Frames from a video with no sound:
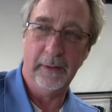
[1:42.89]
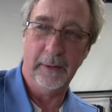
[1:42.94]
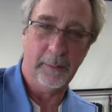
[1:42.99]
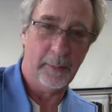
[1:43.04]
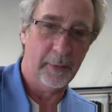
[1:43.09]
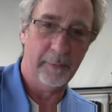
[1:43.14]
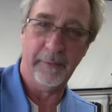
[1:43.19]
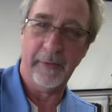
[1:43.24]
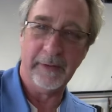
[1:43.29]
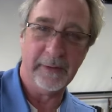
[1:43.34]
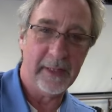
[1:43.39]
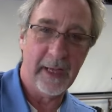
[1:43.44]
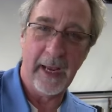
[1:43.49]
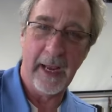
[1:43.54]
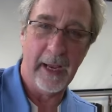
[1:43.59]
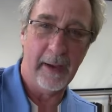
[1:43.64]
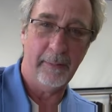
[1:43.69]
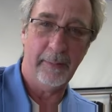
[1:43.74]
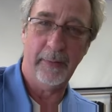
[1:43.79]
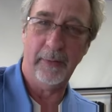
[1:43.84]
perfect
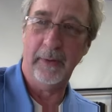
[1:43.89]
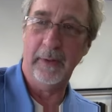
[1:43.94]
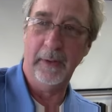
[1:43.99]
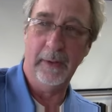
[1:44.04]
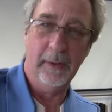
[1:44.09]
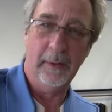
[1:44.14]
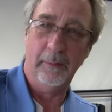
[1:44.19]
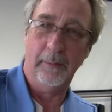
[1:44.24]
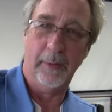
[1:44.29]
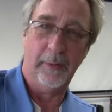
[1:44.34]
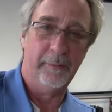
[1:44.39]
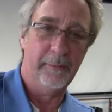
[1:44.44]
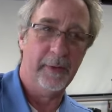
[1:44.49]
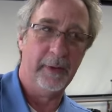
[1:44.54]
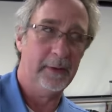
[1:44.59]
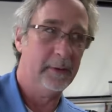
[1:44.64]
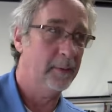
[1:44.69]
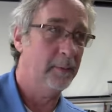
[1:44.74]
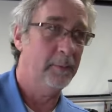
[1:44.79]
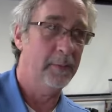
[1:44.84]
tamp,
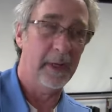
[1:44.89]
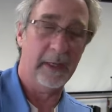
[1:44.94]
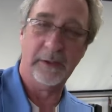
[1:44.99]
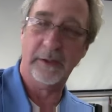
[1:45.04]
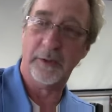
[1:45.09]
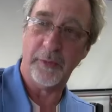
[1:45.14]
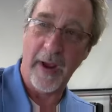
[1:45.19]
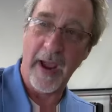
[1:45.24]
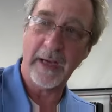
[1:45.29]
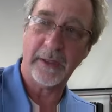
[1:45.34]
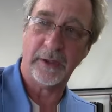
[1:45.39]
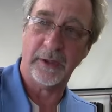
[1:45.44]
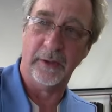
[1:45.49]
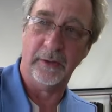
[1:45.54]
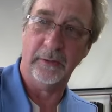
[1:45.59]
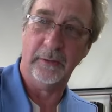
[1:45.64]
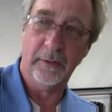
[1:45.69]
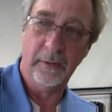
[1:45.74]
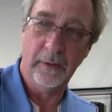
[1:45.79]
perfect extraction,